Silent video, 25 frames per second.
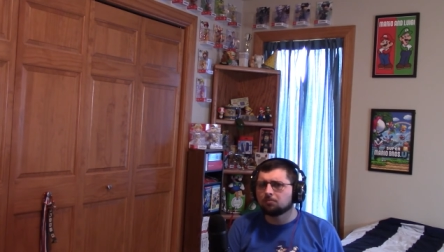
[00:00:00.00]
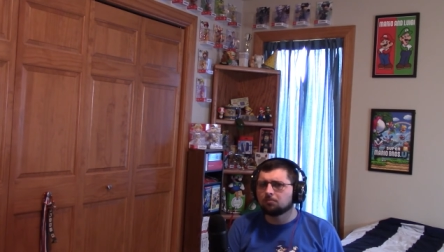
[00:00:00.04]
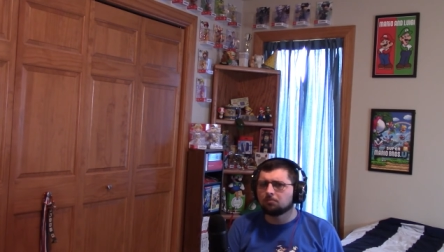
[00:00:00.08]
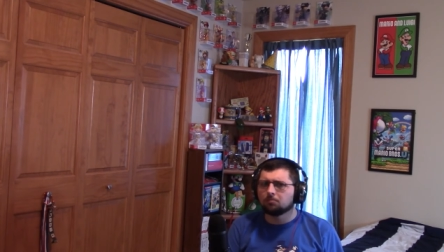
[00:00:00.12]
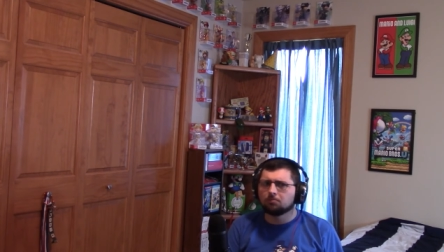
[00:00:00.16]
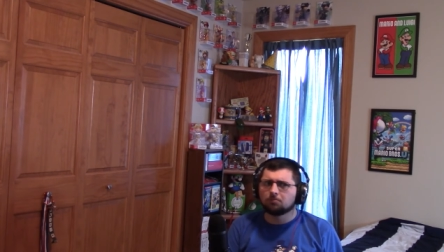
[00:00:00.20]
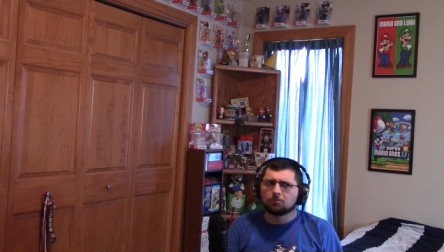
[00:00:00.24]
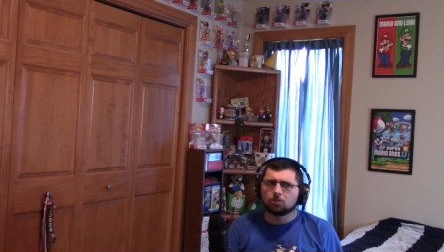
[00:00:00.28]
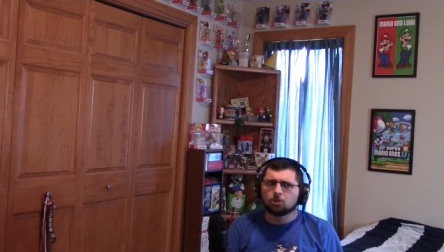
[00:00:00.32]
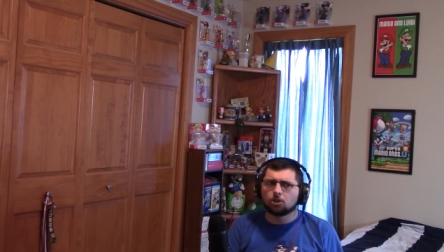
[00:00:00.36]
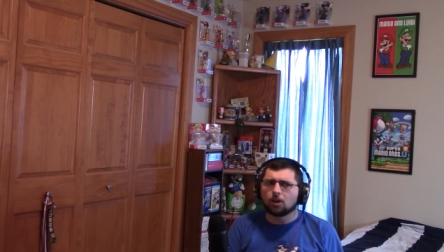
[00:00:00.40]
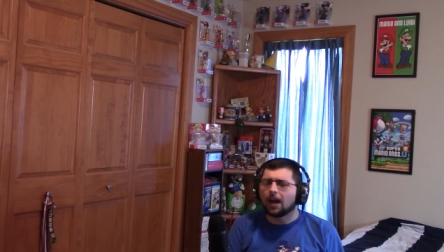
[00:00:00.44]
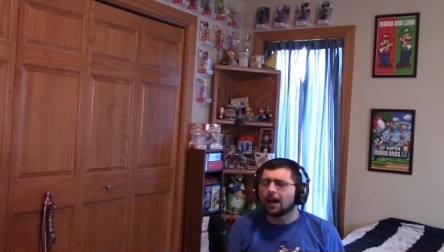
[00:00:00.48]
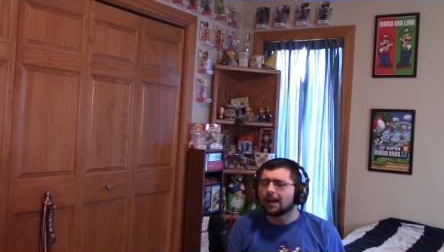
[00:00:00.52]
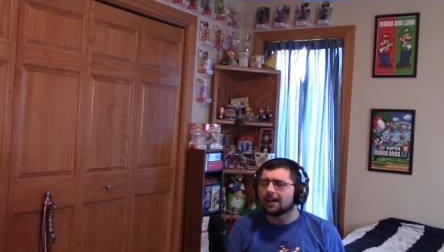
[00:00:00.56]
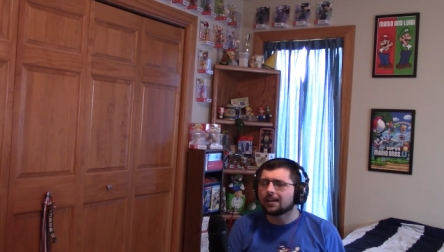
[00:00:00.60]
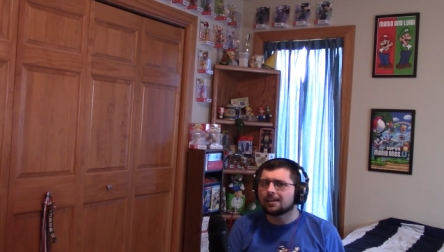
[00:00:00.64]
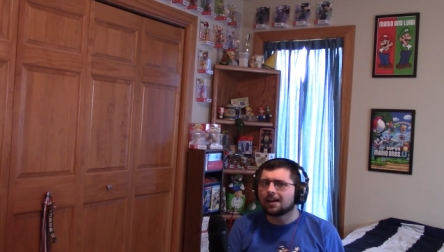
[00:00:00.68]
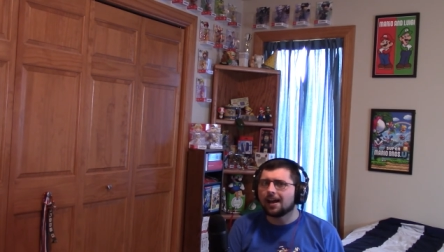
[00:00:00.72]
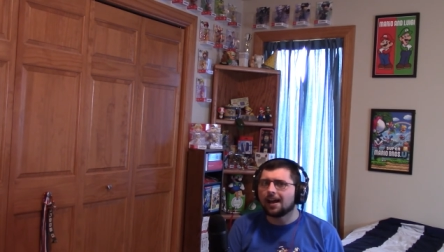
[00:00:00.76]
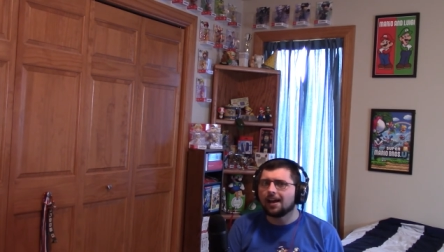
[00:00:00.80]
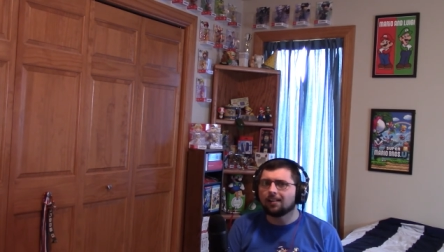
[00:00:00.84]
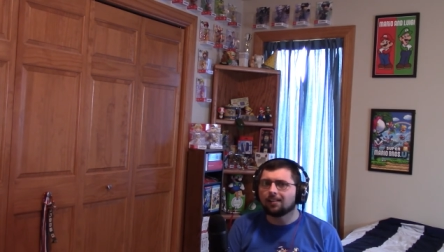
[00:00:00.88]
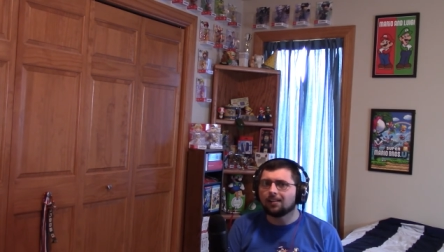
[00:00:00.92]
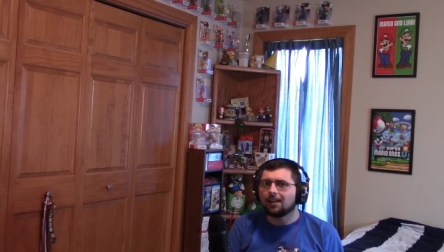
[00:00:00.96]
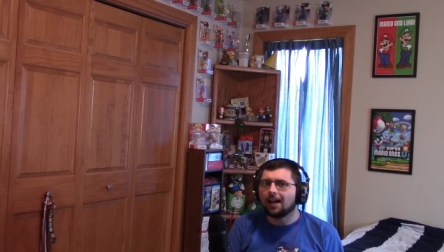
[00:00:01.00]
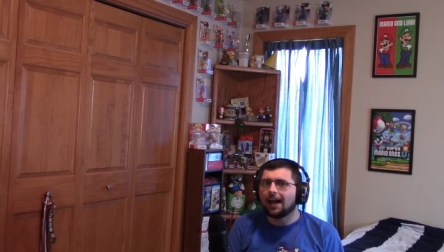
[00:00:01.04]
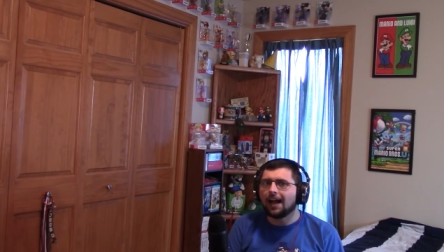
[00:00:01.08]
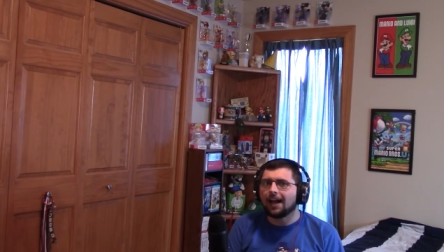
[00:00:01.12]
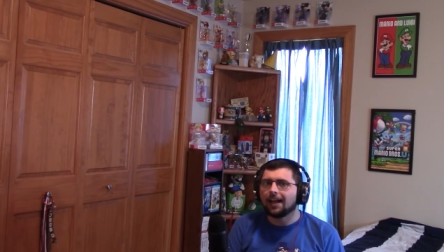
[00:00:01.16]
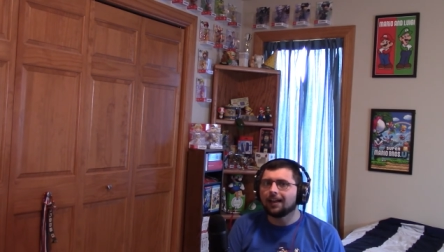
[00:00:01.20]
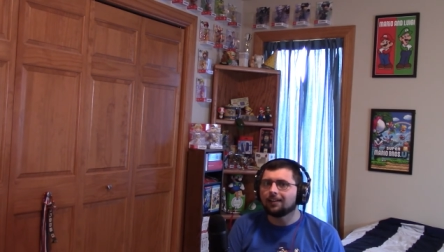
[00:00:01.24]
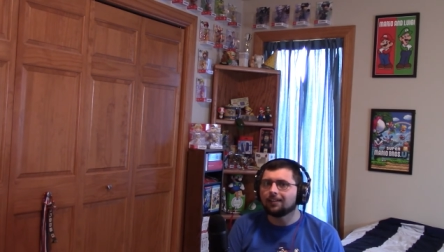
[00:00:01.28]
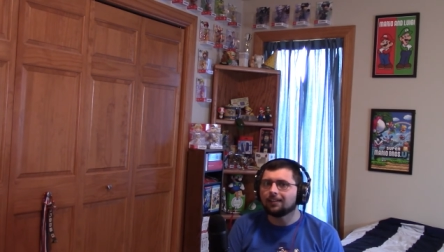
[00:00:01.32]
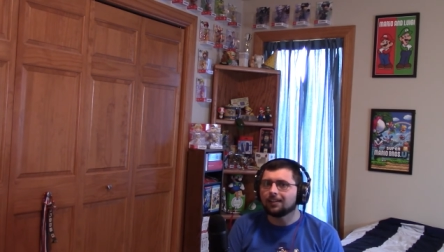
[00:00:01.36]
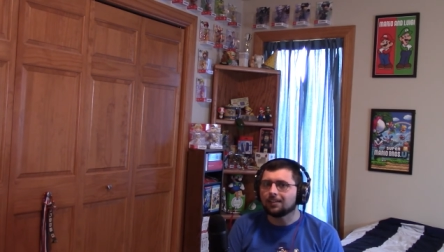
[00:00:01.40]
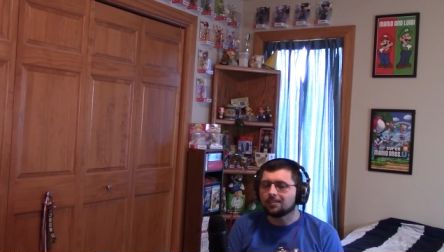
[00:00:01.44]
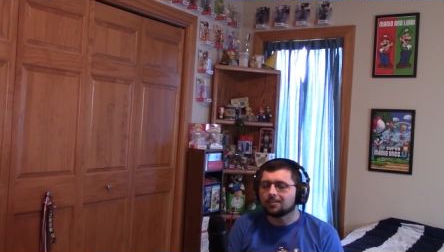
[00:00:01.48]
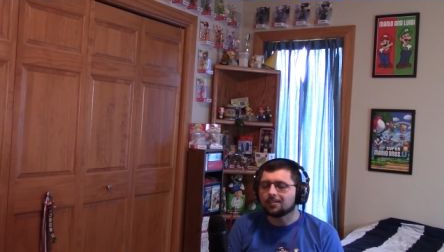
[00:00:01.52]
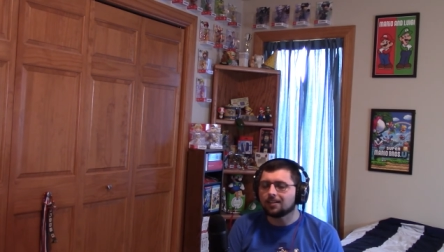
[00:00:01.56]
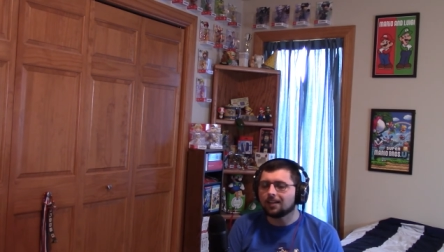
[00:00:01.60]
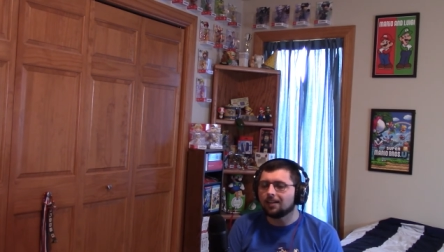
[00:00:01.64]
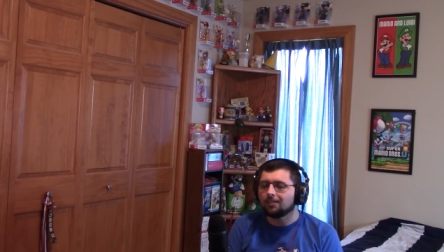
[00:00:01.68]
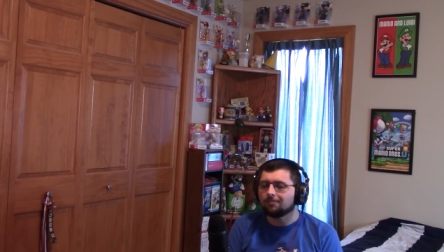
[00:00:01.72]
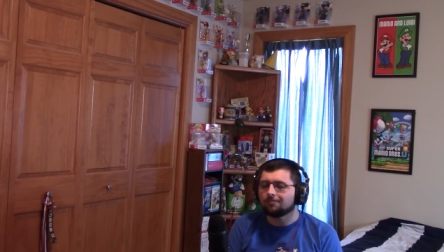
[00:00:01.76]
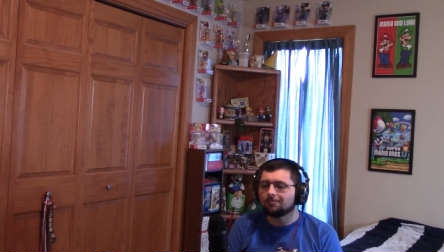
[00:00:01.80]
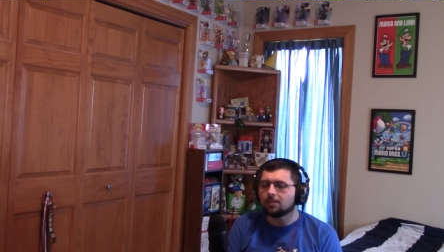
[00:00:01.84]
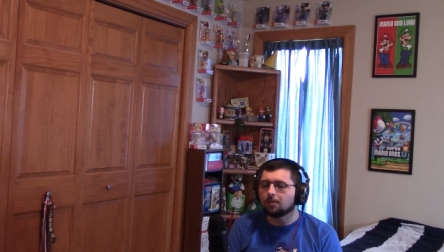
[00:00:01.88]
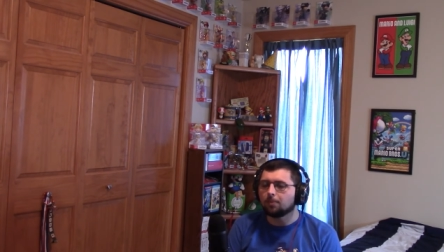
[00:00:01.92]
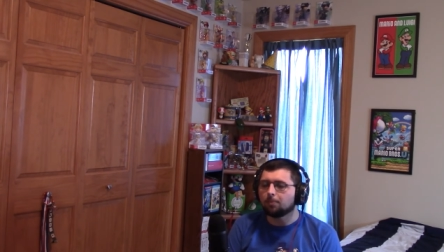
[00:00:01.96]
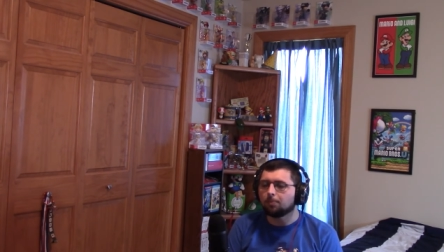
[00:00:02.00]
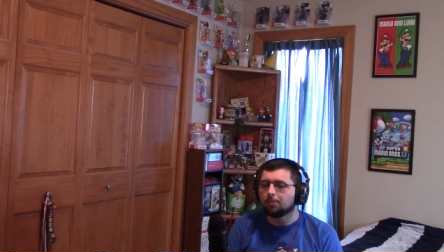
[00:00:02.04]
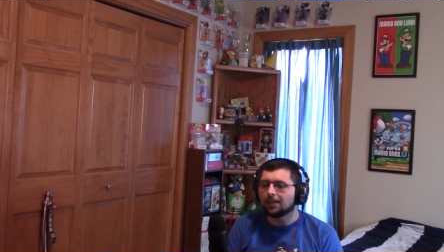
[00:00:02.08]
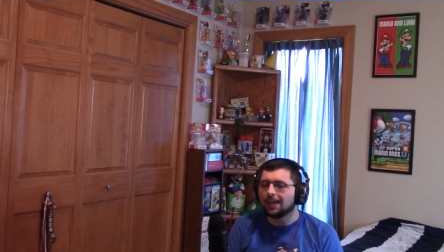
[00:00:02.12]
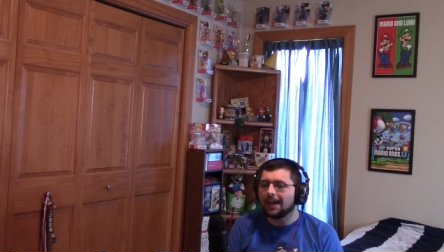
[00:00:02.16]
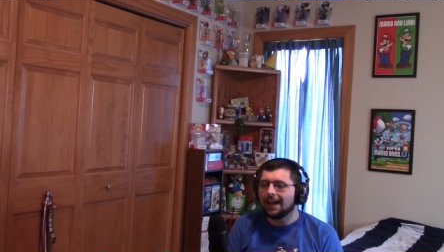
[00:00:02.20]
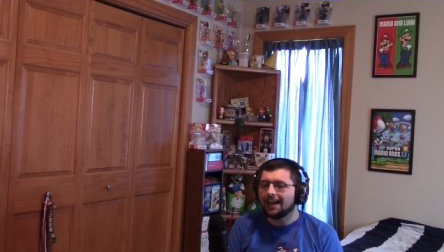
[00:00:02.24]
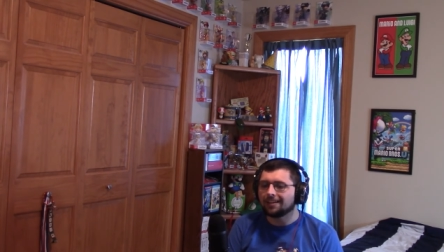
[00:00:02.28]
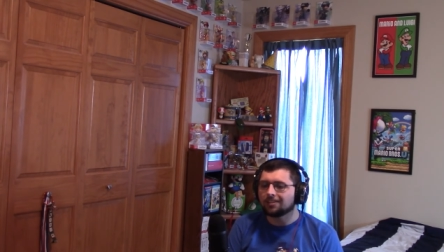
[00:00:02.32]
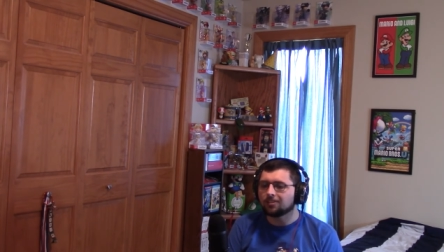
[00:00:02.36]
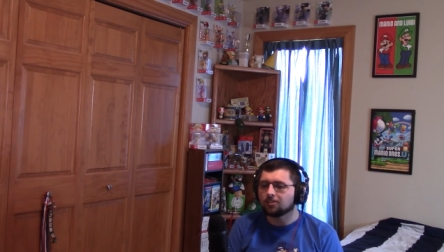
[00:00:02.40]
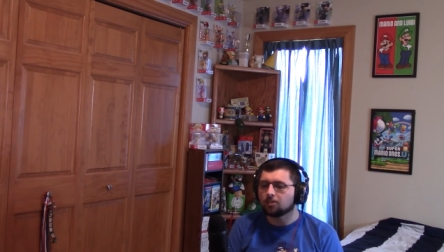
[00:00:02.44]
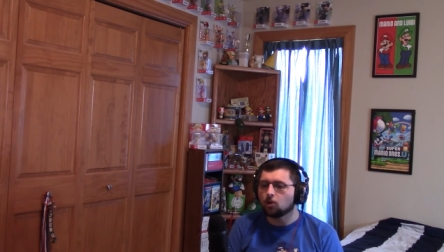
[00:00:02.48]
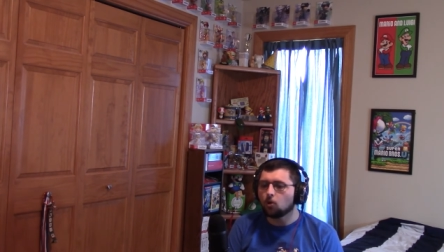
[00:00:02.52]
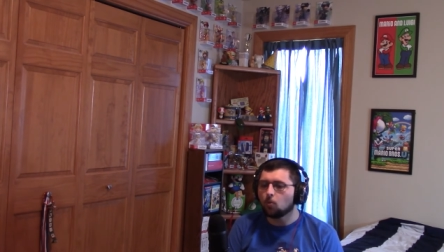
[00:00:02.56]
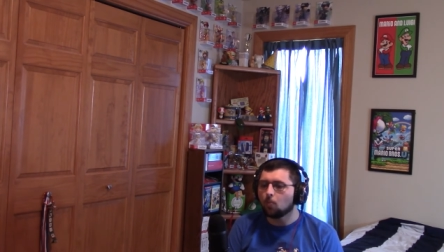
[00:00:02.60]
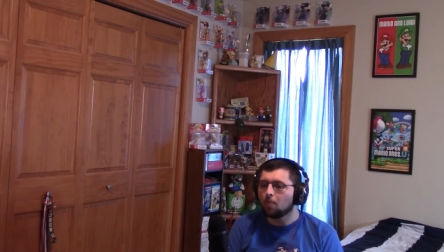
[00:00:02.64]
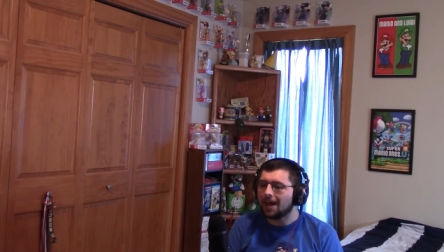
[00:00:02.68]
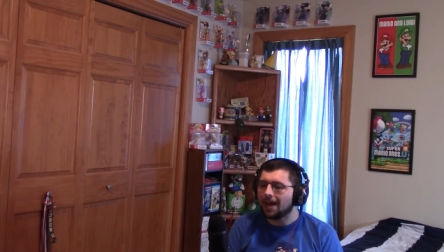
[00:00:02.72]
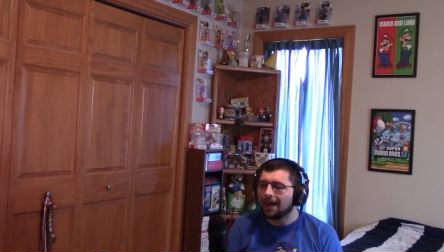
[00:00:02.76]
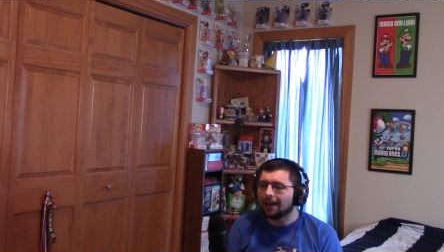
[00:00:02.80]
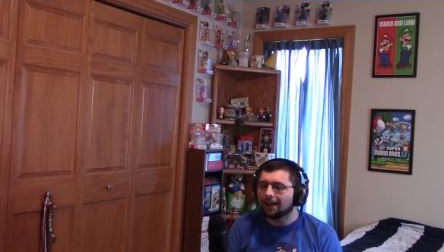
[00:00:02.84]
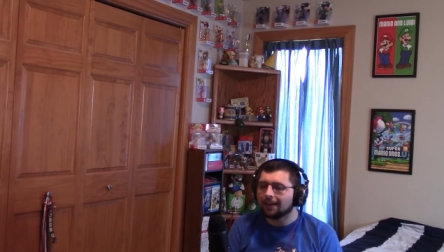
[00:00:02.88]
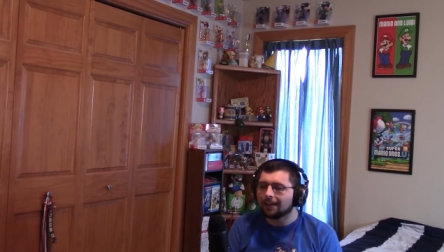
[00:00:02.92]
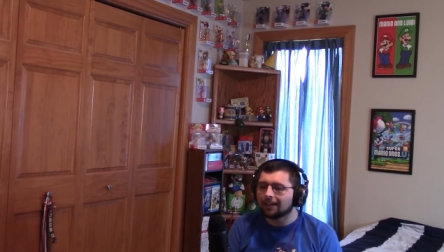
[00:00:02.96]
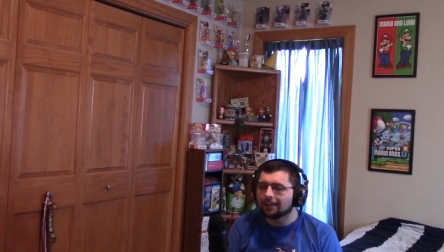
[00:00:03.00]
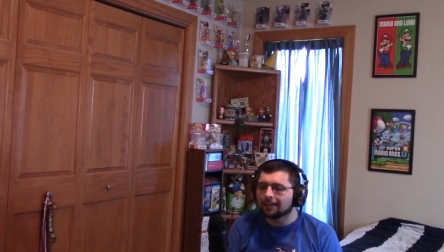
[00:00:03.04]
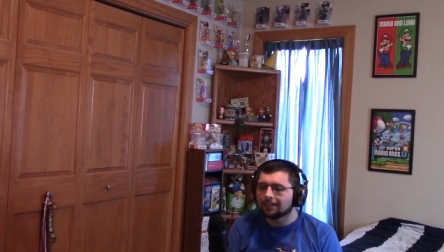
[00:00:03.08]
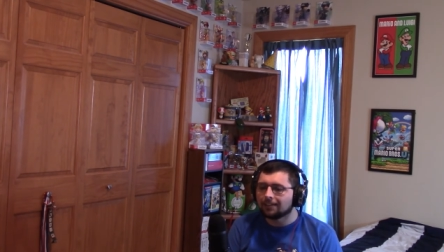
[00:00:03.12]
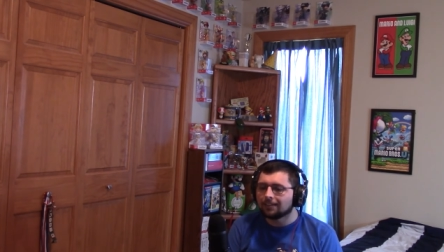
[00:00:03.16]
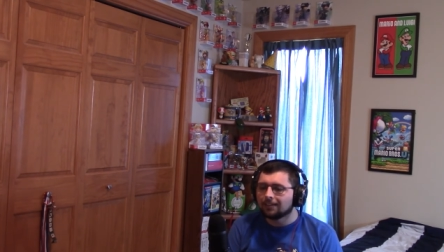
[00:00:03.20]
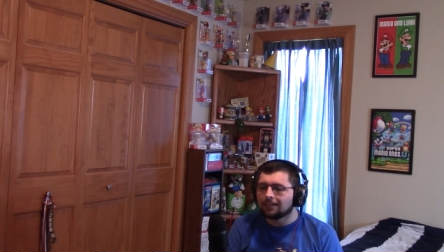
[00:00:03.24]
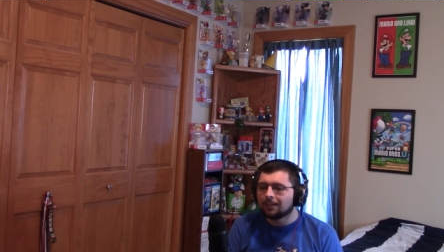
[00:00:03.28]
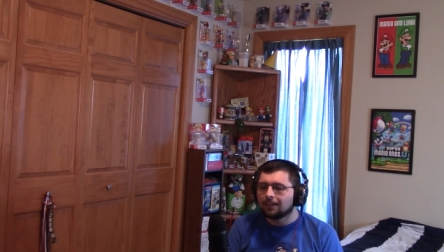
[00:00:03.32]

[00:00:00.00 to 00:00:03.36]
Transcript: Crocodile Isle itself, the Blast-O-Matic.